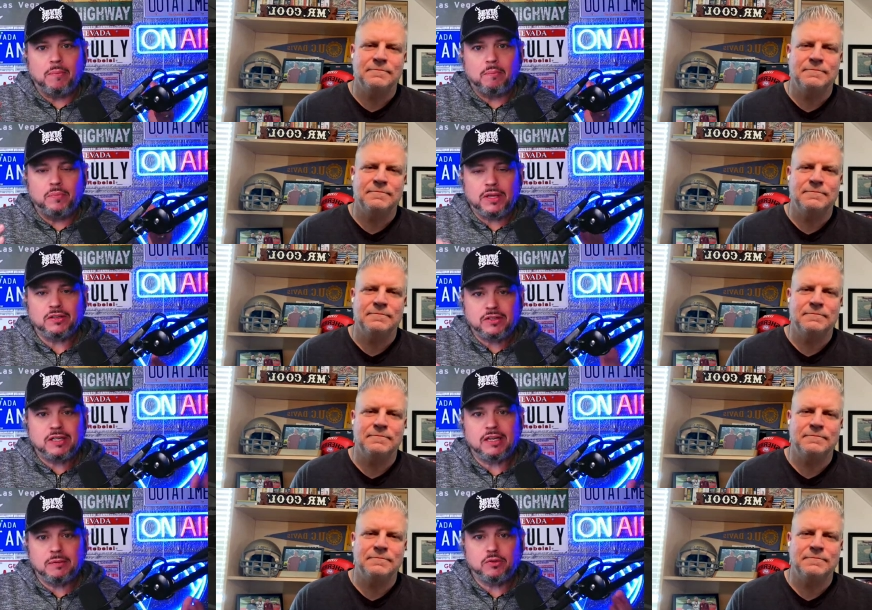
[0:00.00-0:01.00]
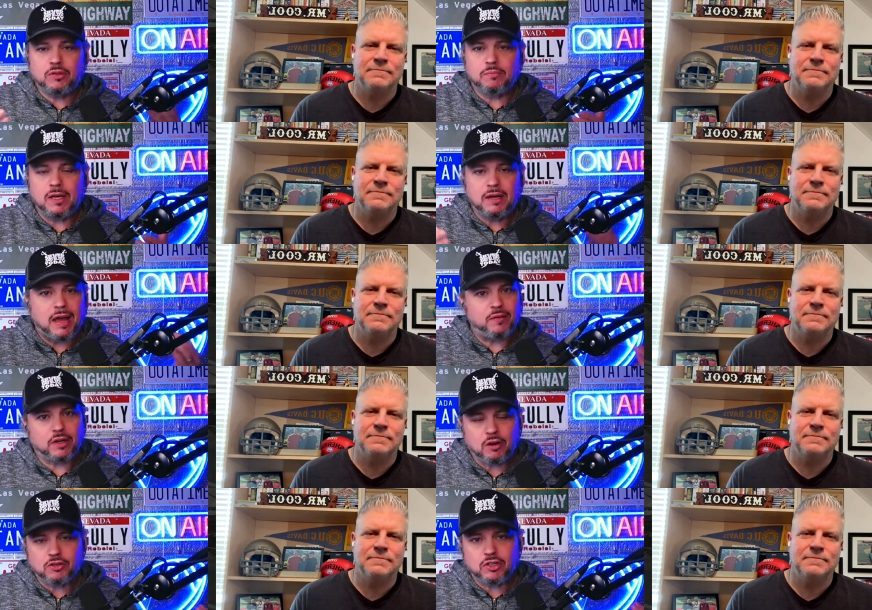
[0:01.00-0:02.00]
Speaker 1: these teams, to me,
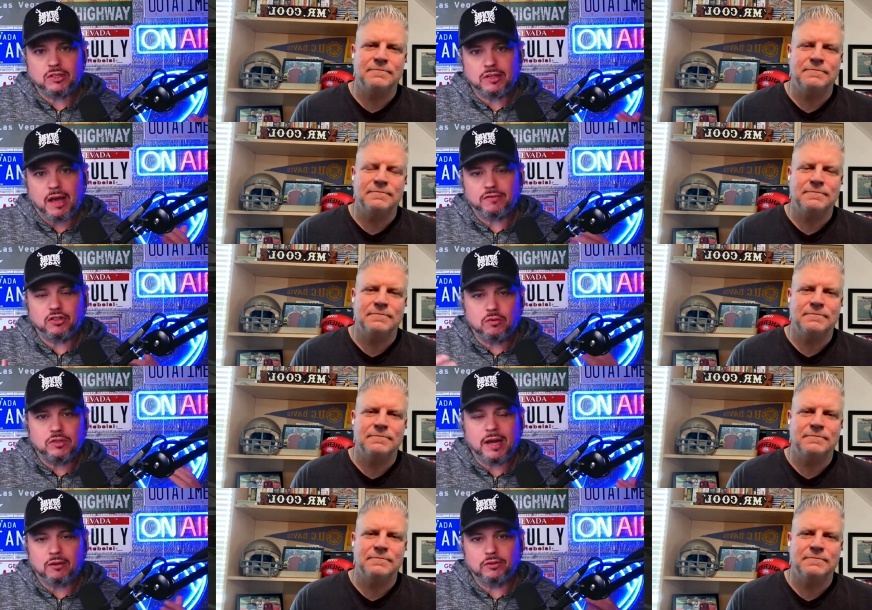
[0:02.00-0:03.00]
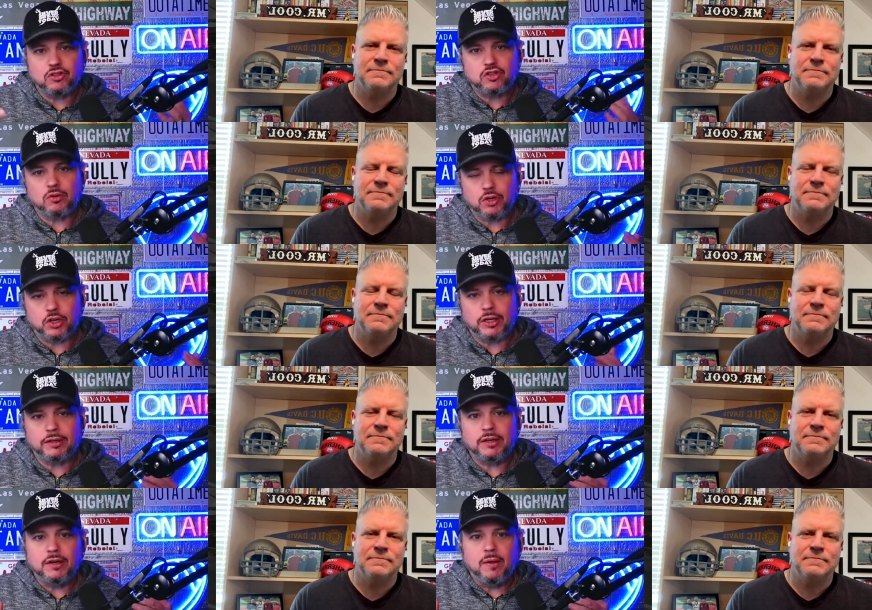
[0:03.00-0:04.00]
and the coaching staff, so talented, so
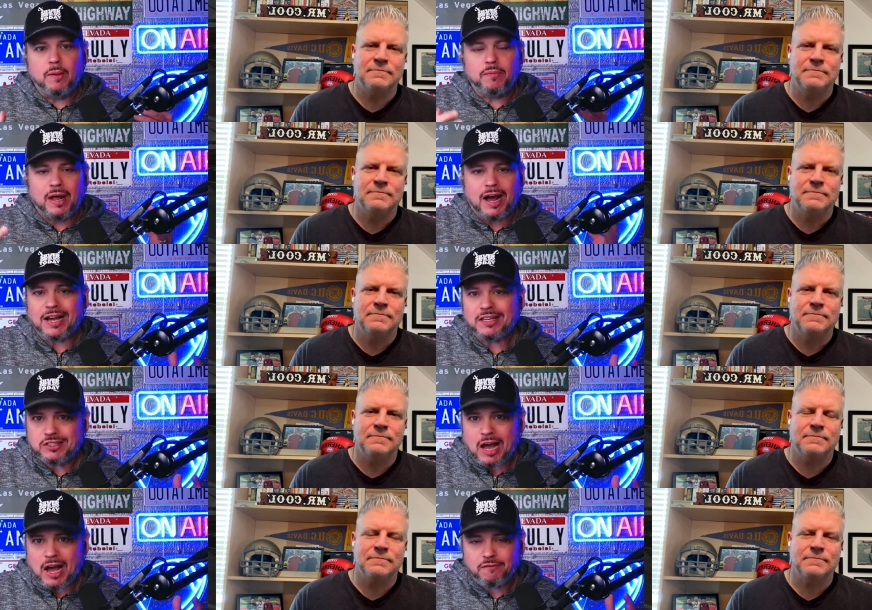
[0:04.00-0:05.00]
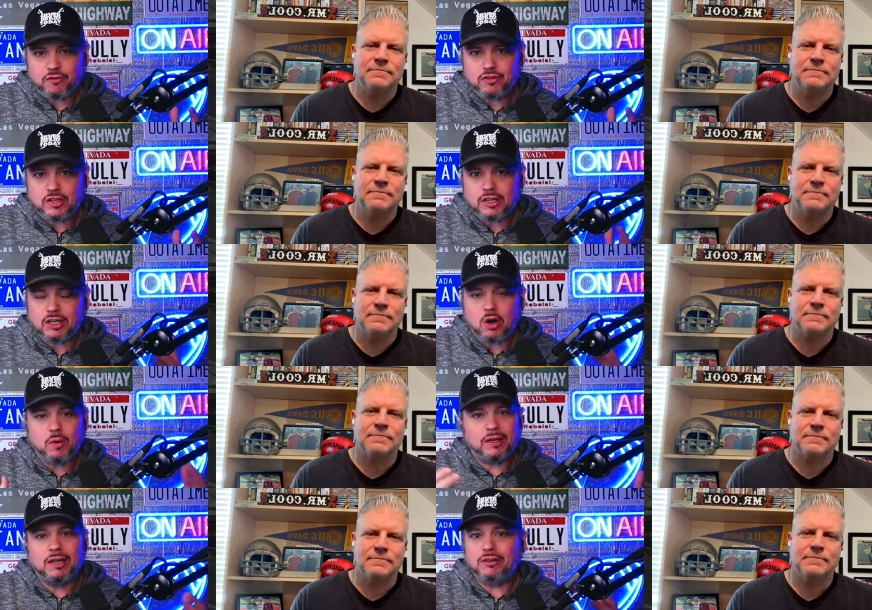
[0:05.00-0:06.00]
good, that I foresee it
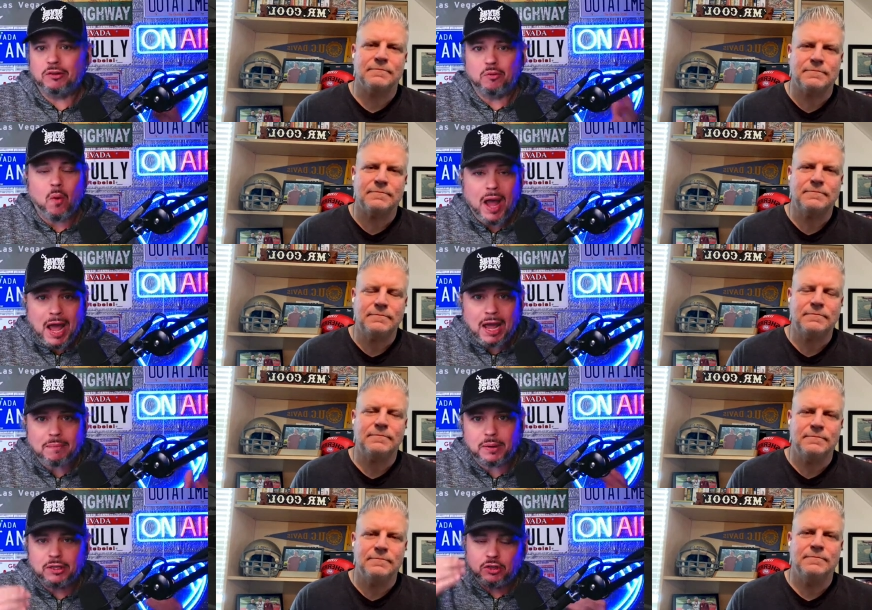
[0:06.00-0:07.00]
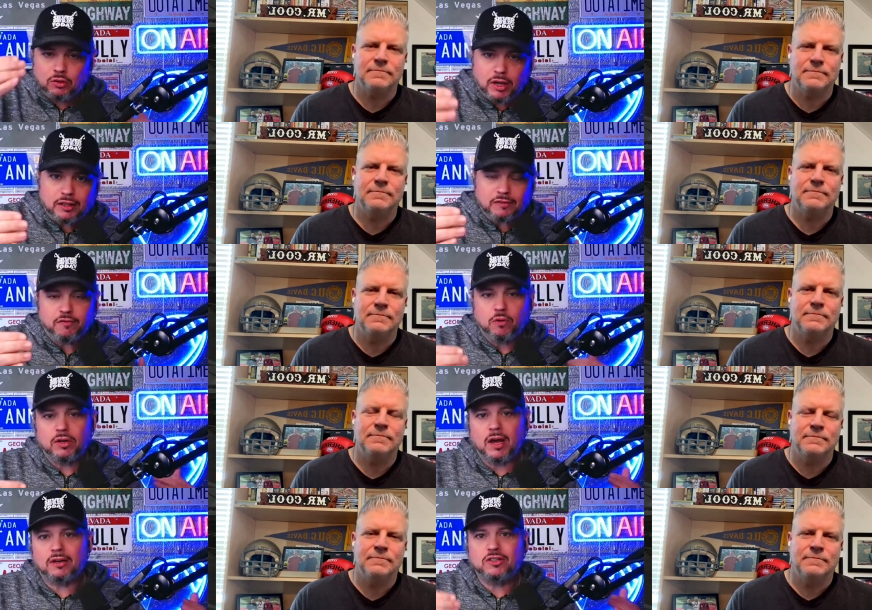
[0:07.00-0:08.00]
going either way. But you like the
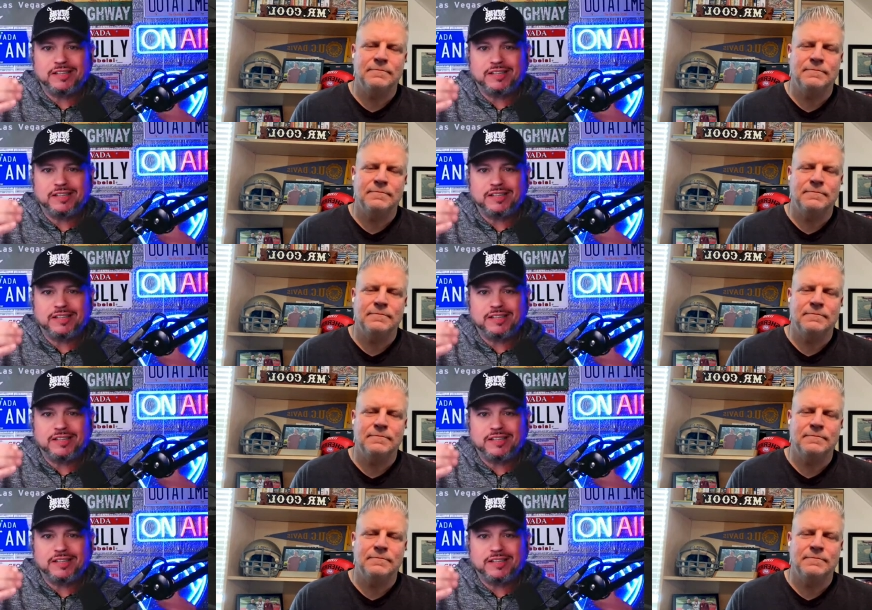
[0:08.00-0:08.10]
49ers.